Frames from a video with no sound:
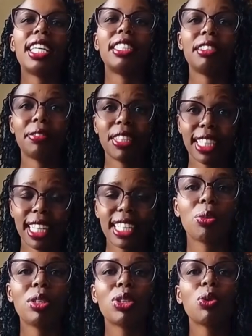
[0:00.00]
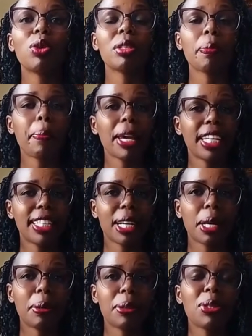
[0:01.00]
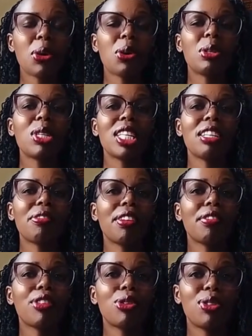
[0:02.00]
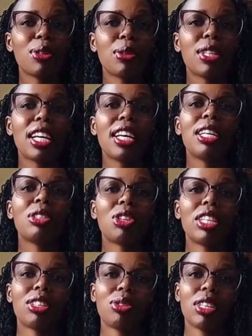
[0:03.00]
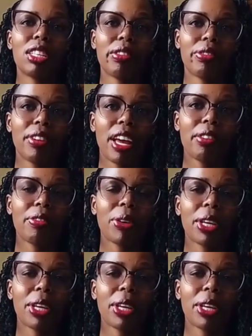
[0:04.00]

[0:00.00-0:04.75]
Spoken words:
dividend, which was paid out on 25th June 2025.